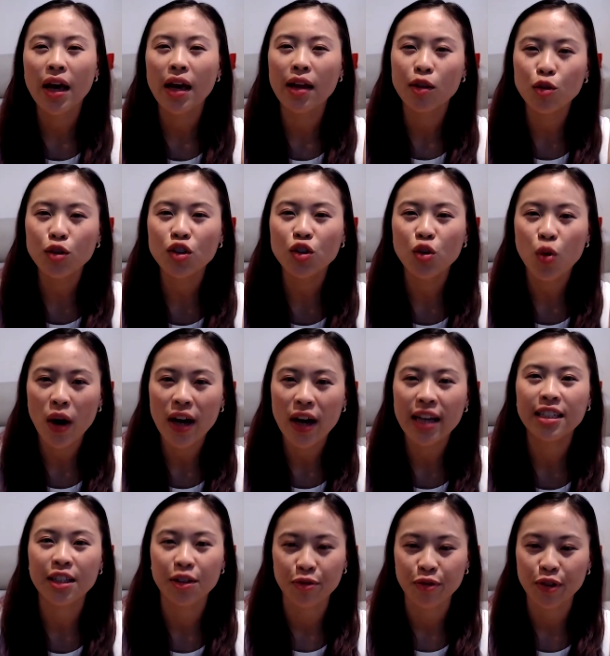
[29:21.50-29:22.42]
It looks
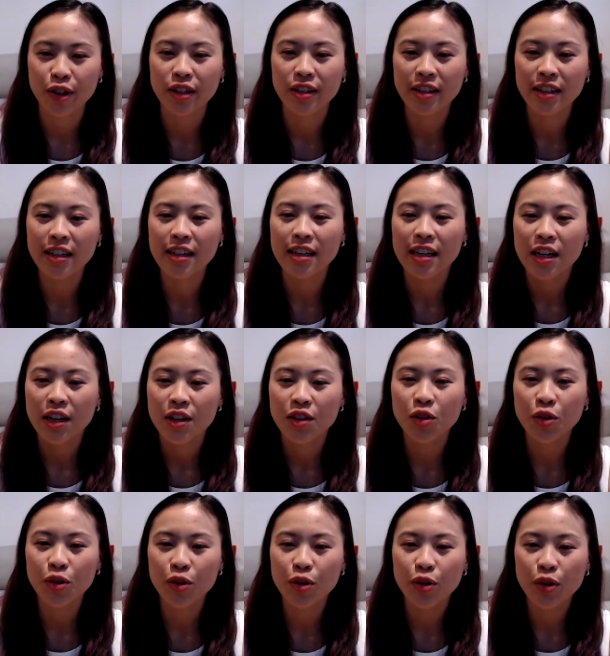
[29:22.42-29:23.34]
quite different.
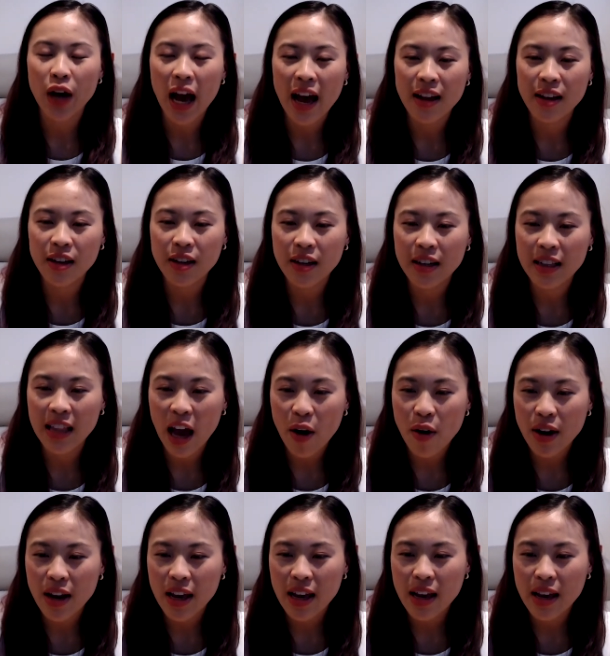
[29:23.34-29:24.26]
So at
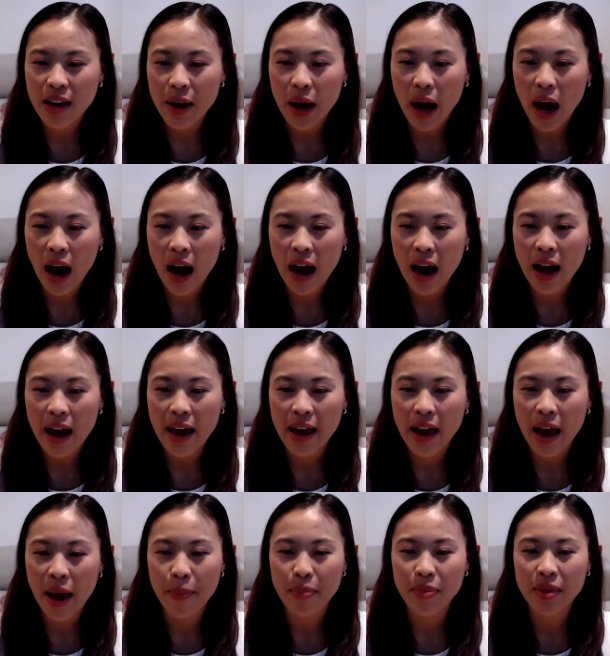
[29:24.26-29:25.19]
Clarity, I
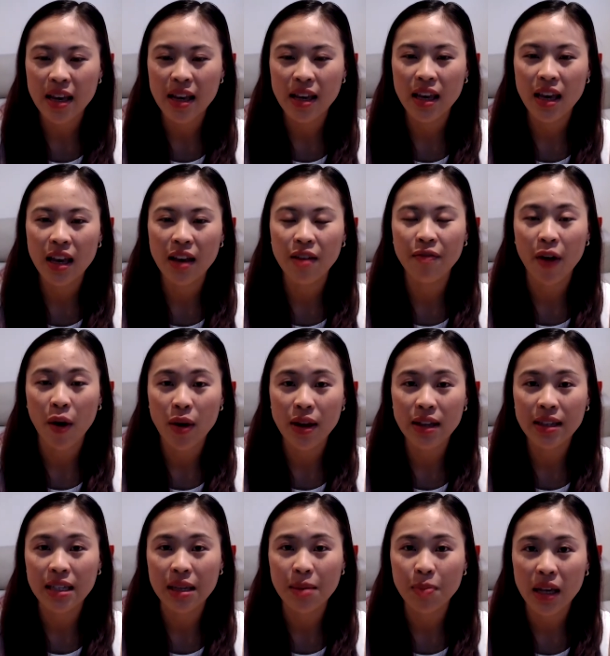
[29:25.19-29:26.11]
am thinking very
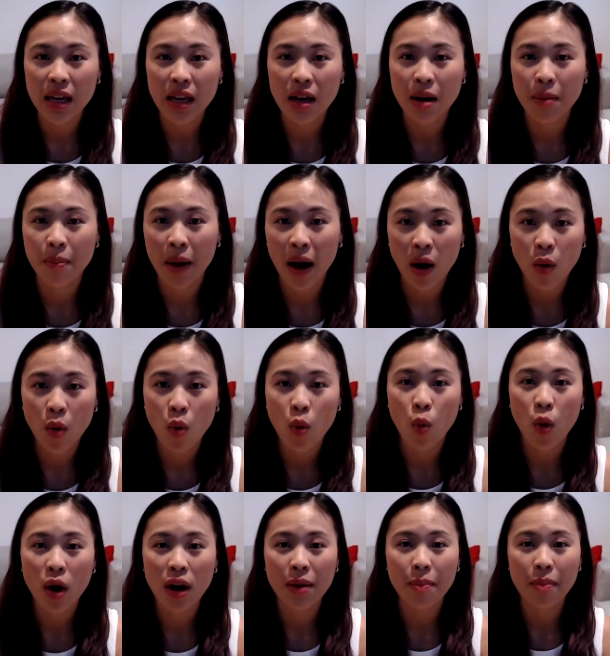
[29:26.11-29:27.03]
deeply
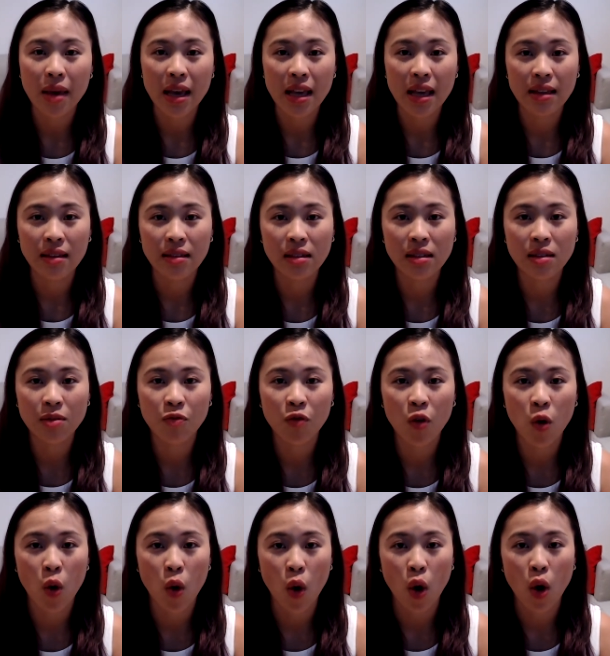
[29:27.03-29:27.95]
about what it means
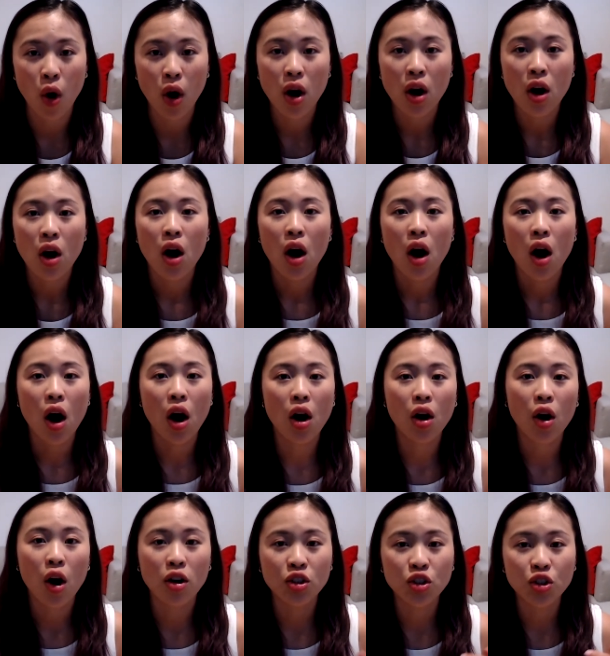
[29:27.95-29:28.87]
for a
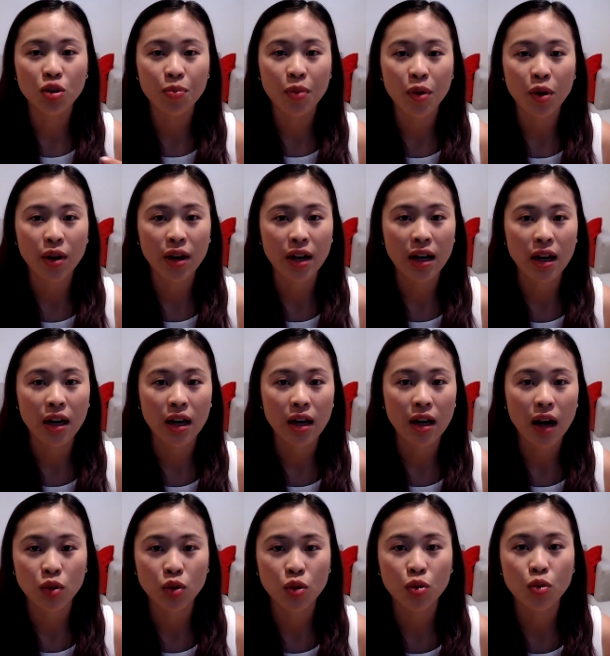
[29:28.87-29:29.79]

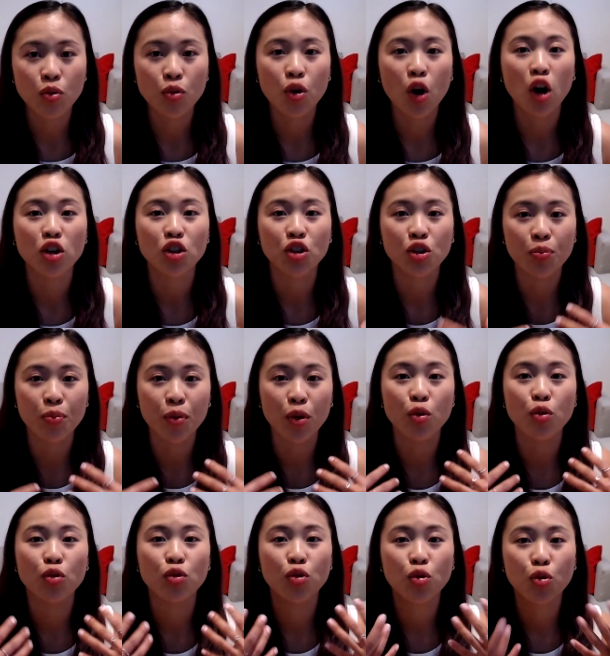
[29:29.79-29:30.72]
contributor to
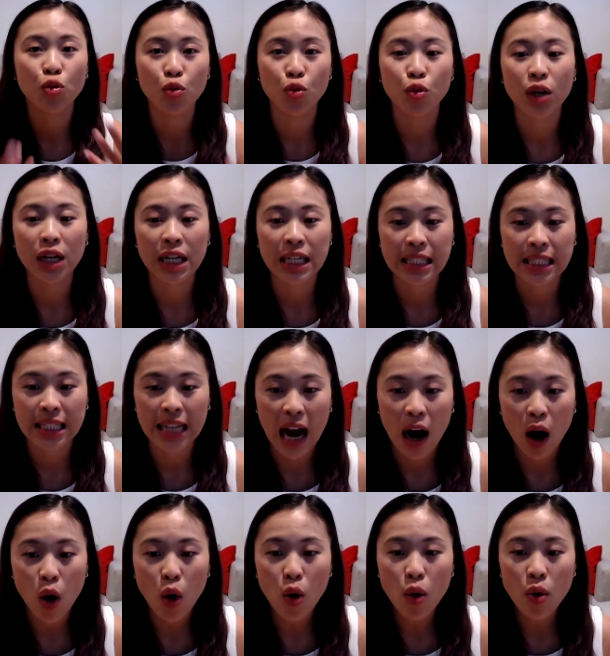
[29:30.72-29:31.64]
contribute to a
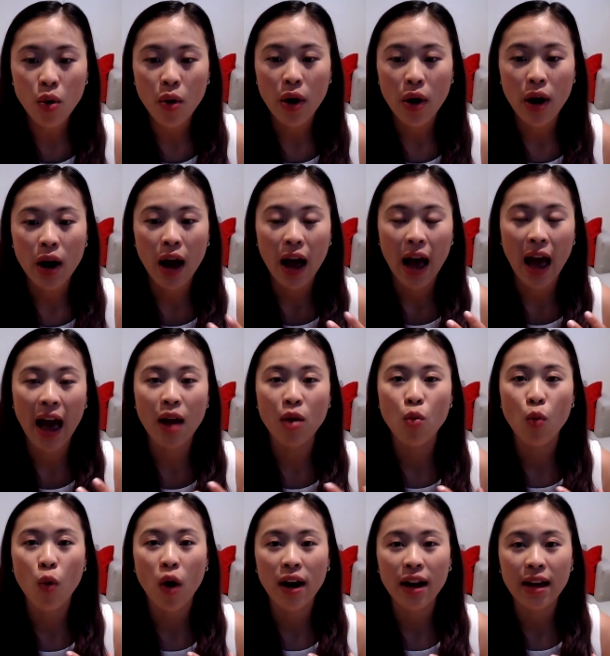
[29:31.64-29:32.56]
DAO.
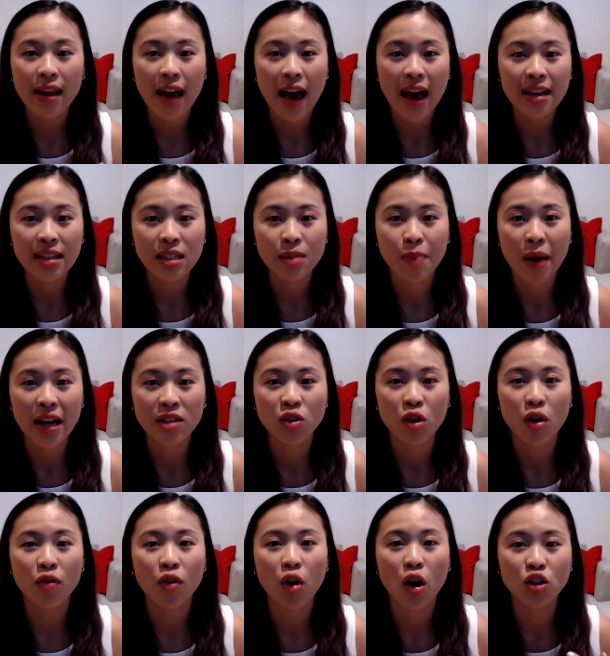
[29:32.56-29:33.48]
and what are the aspects
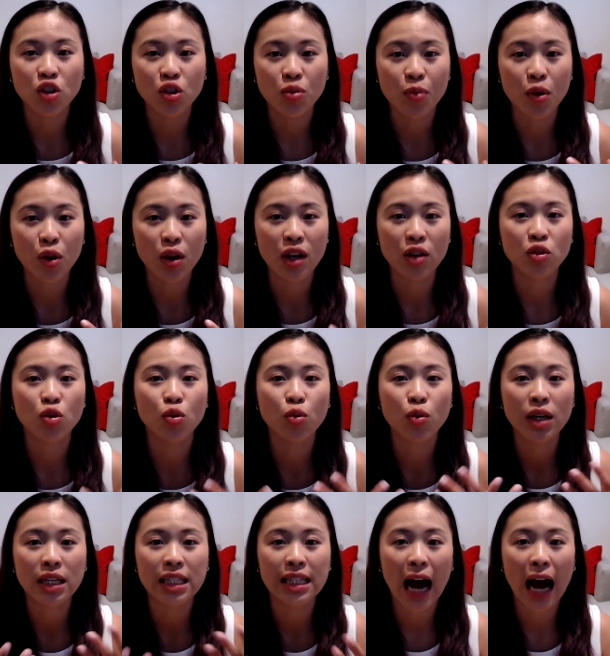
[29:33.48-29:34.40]
of contributing
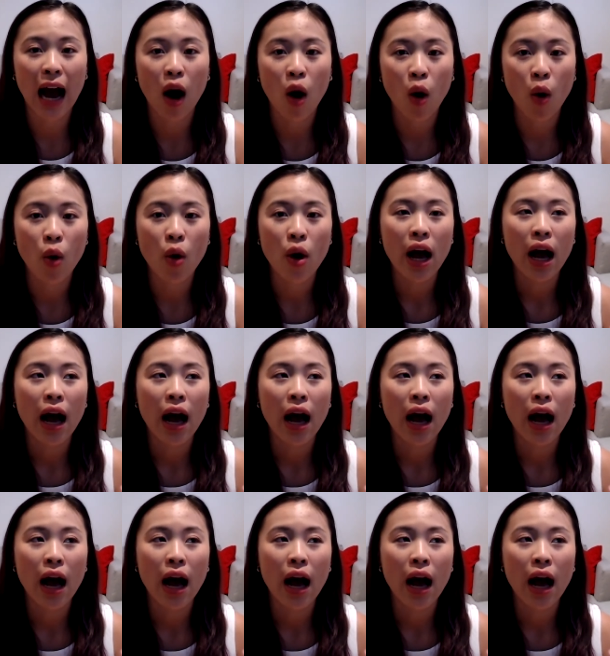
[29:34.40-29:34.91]
to a DAO